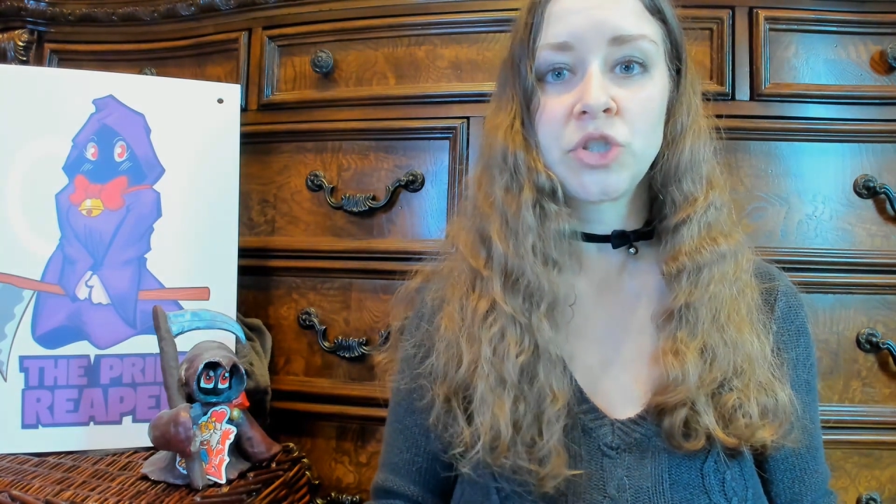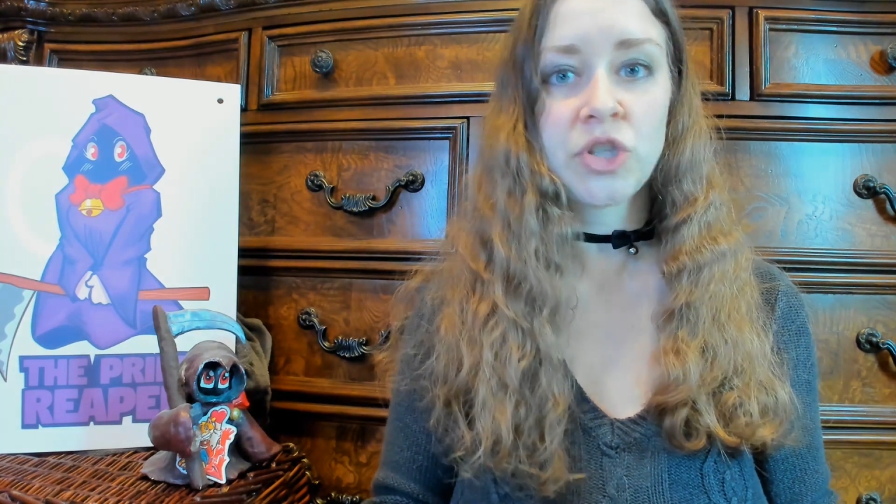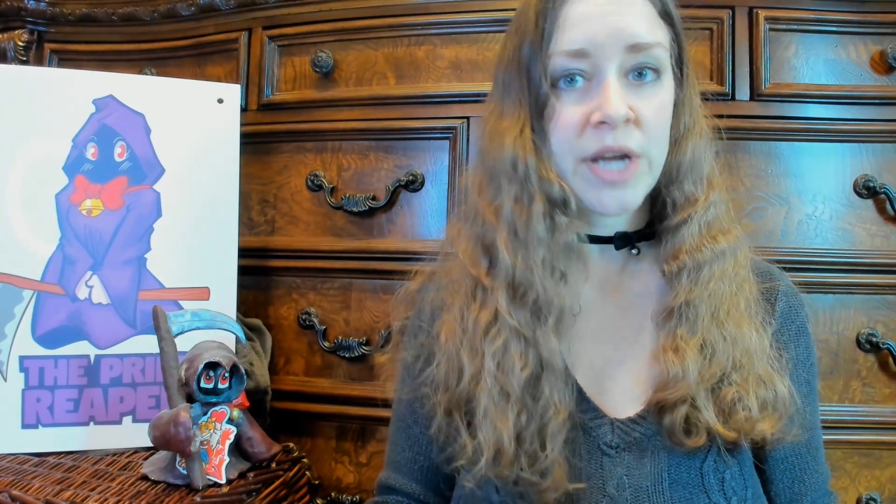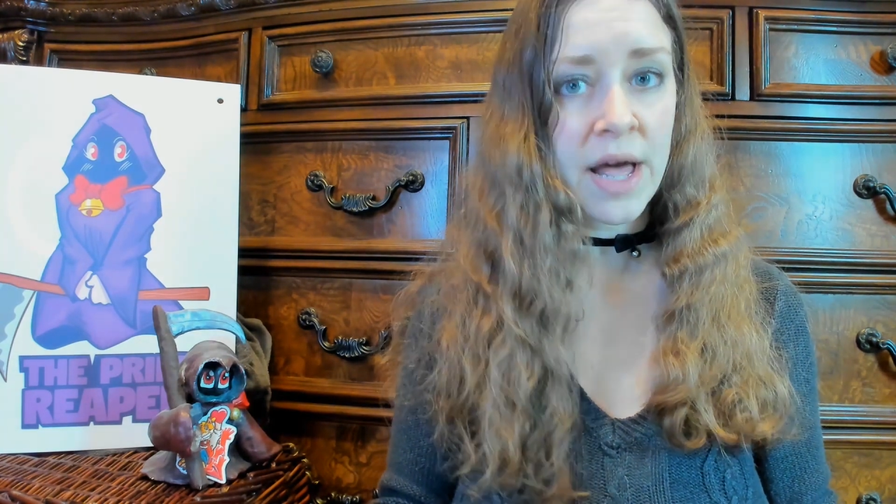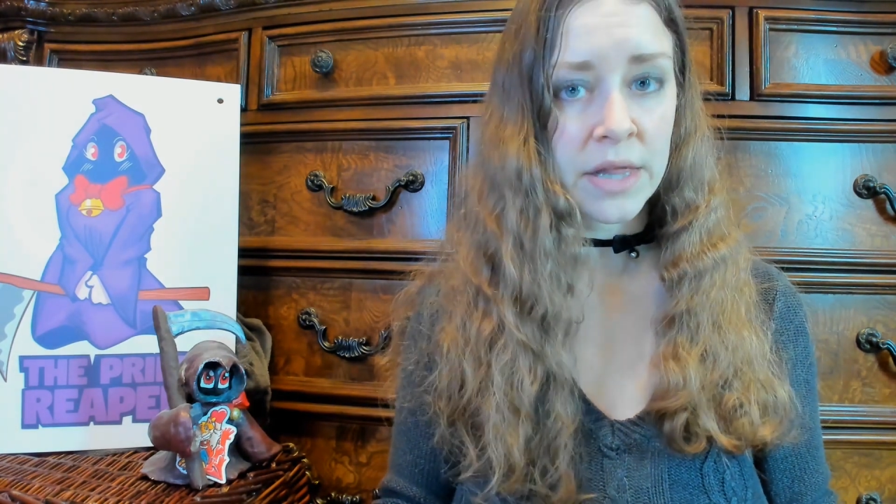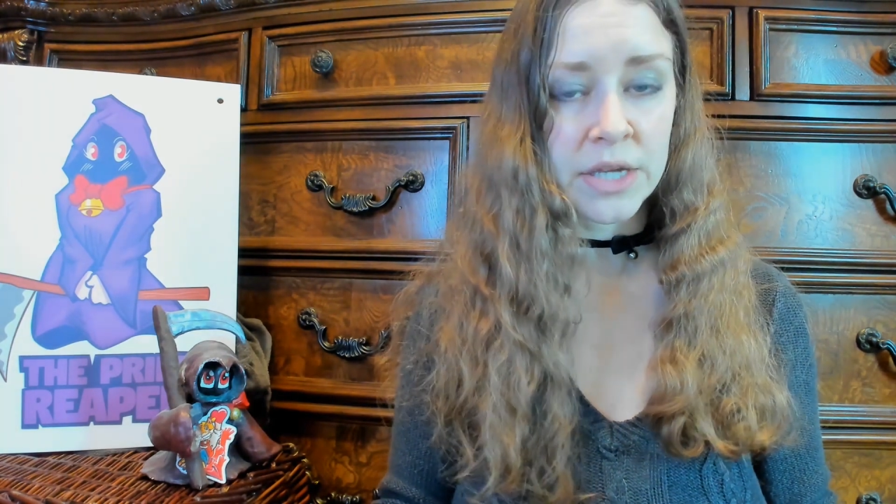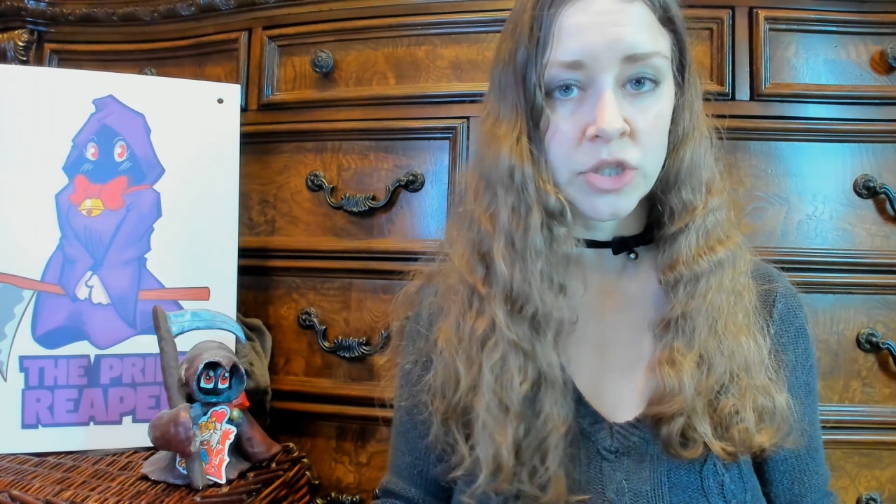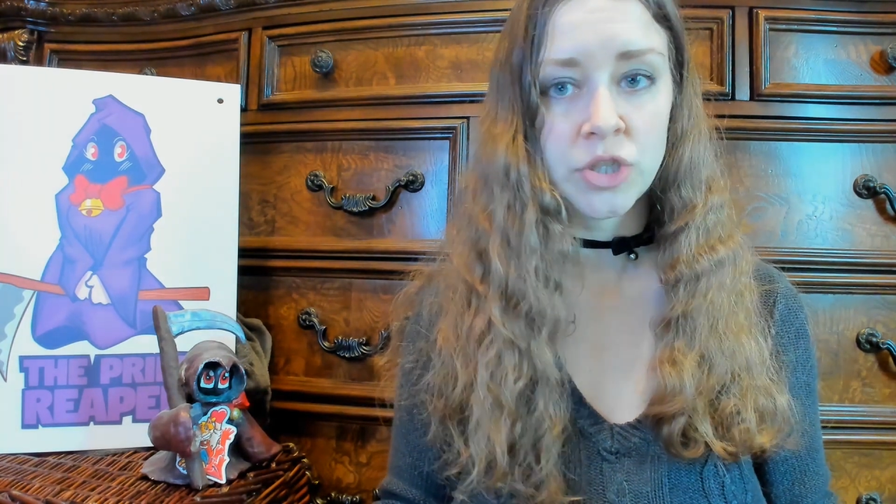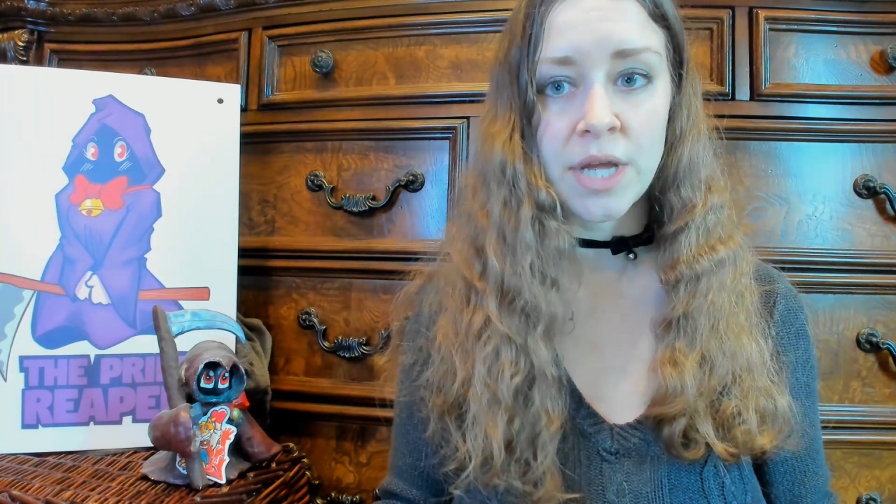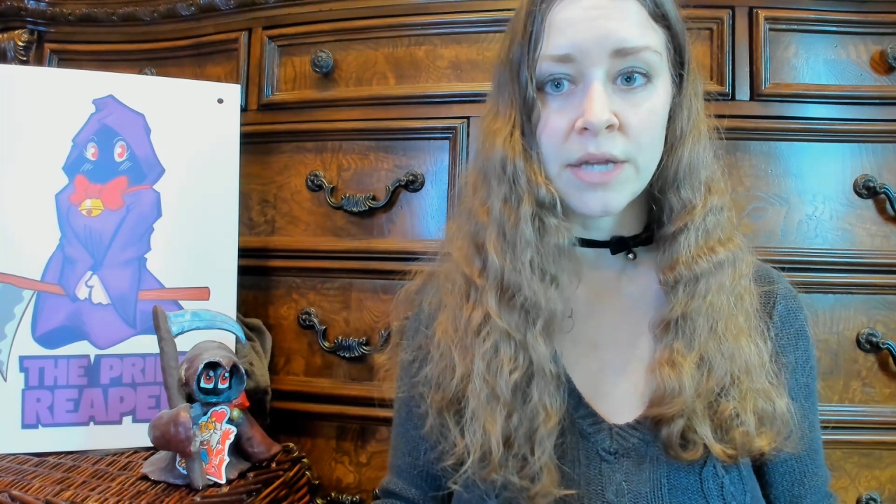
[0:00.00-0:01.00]

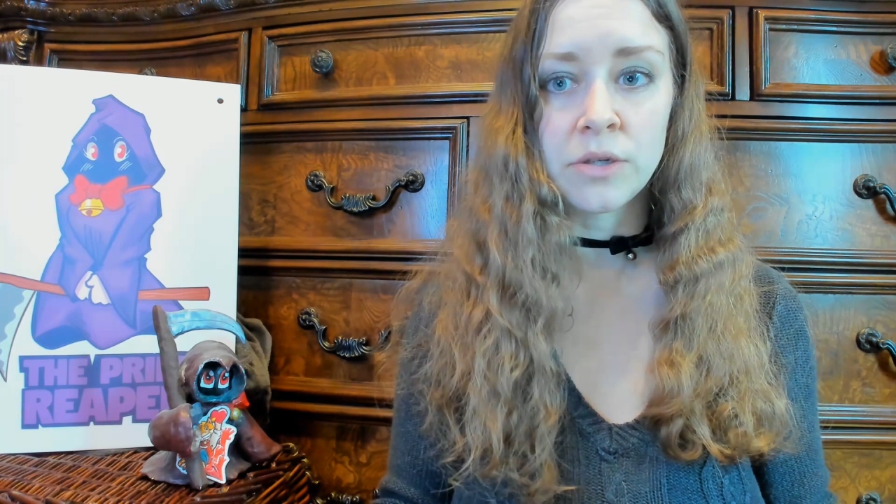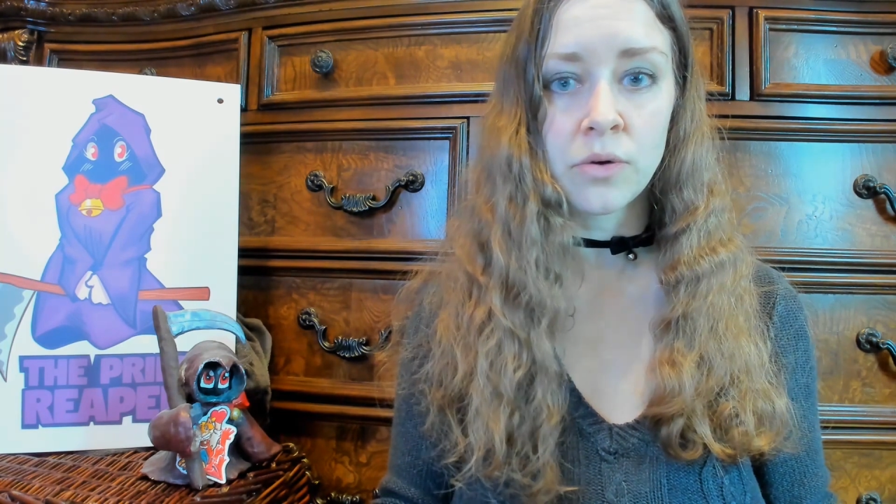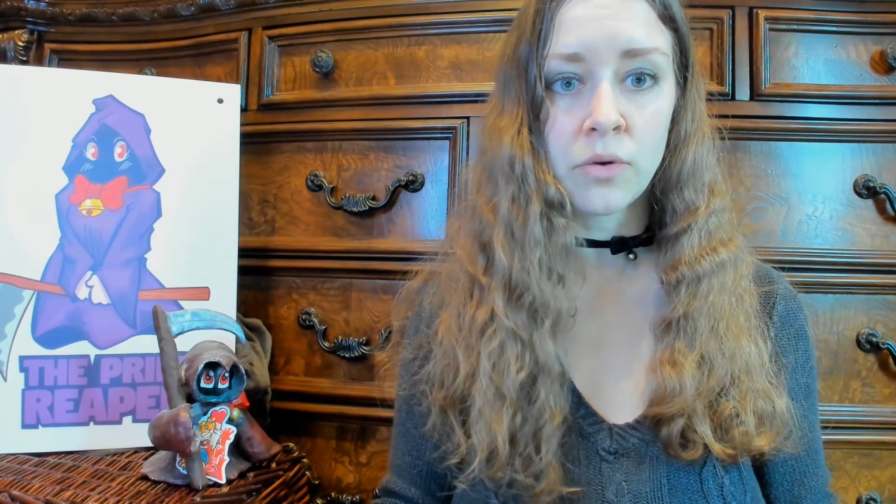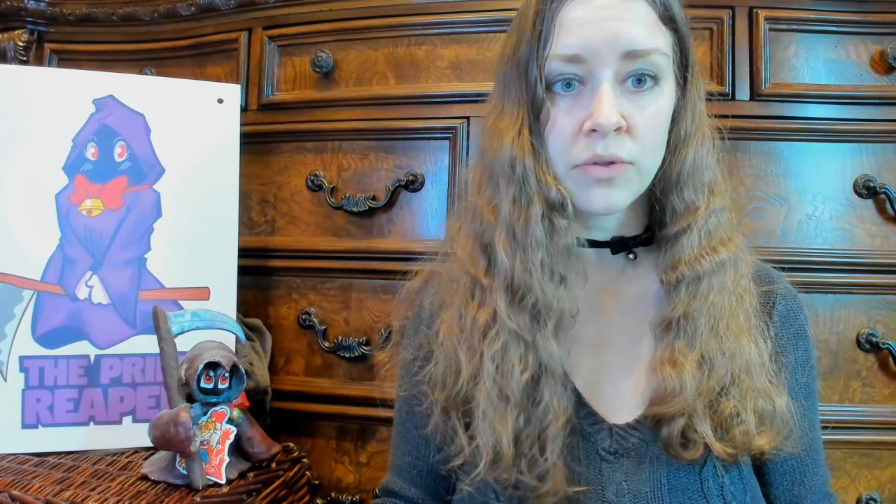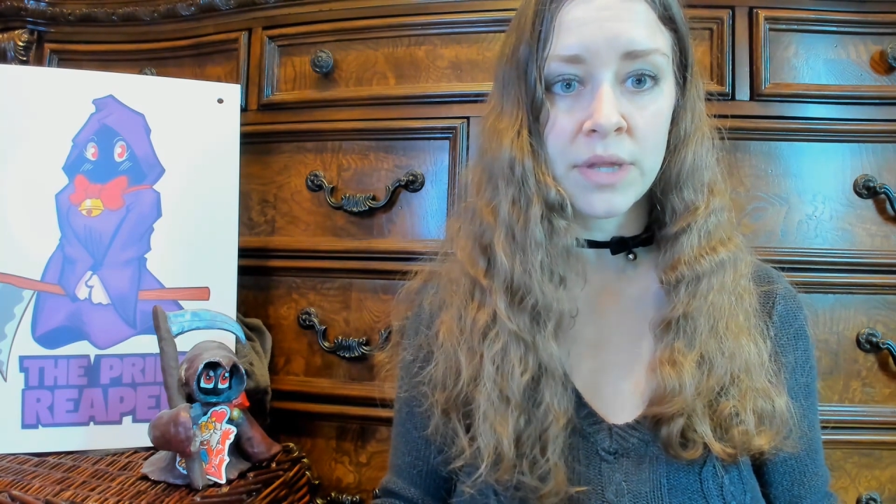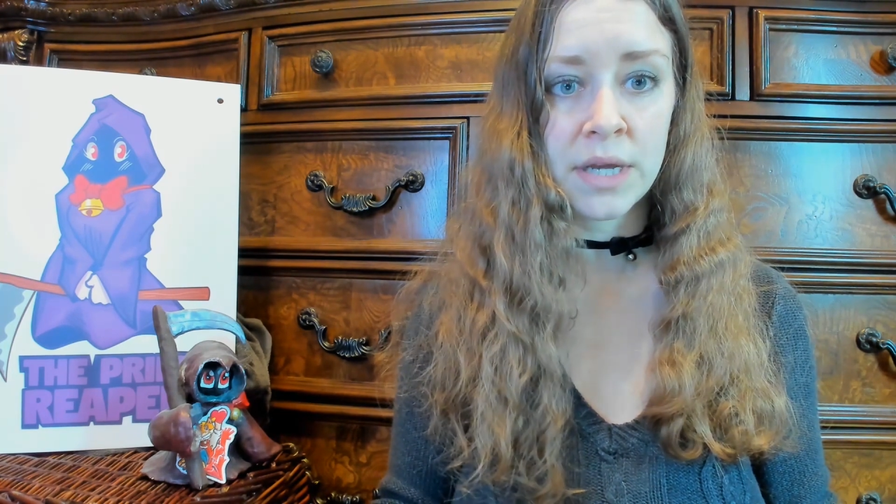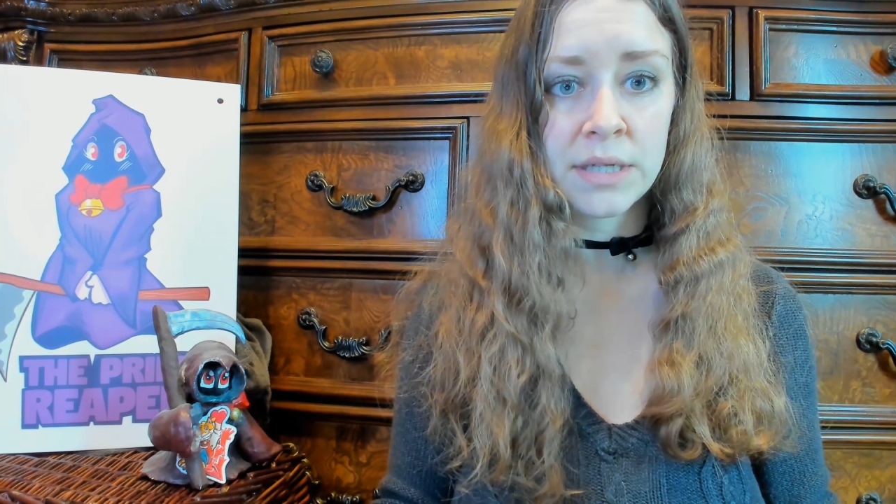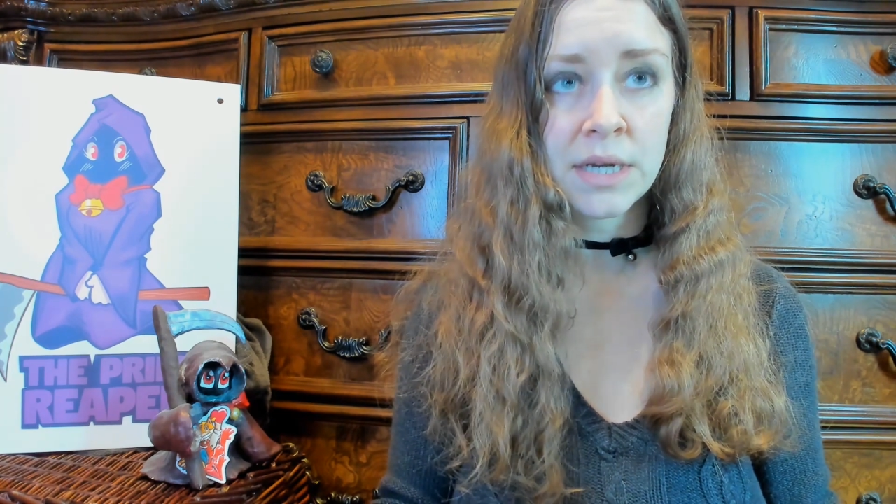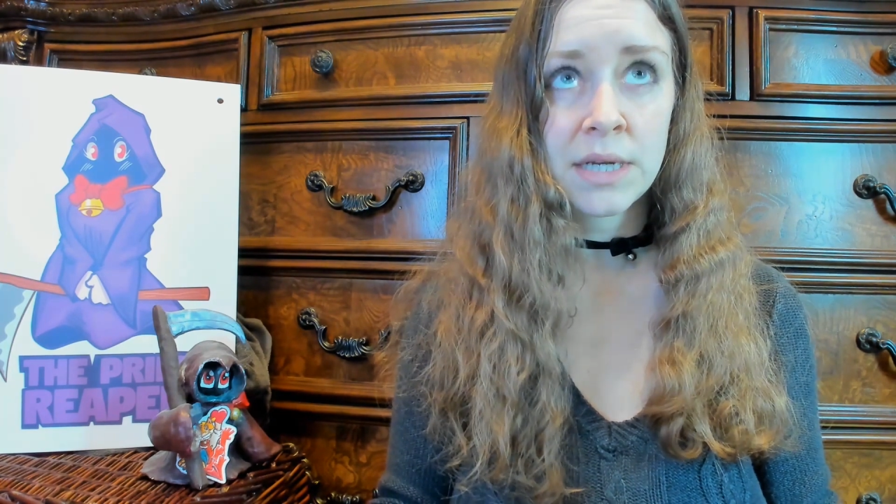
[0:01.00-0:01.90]
challenged and told that,